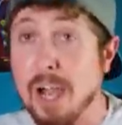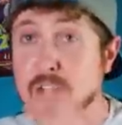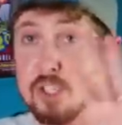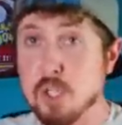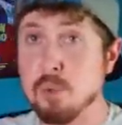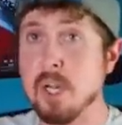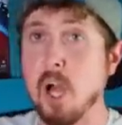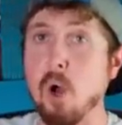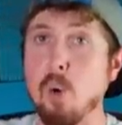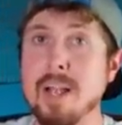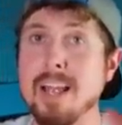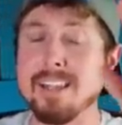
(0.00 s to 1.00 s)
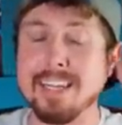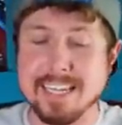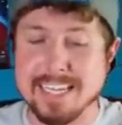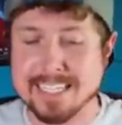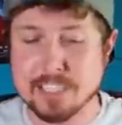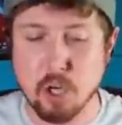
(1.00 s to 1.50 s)
I do know that
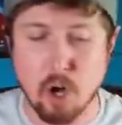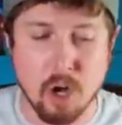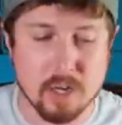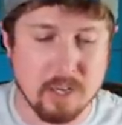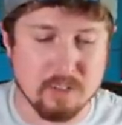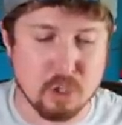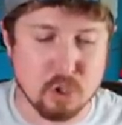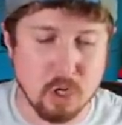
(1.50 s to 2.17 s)
it is on the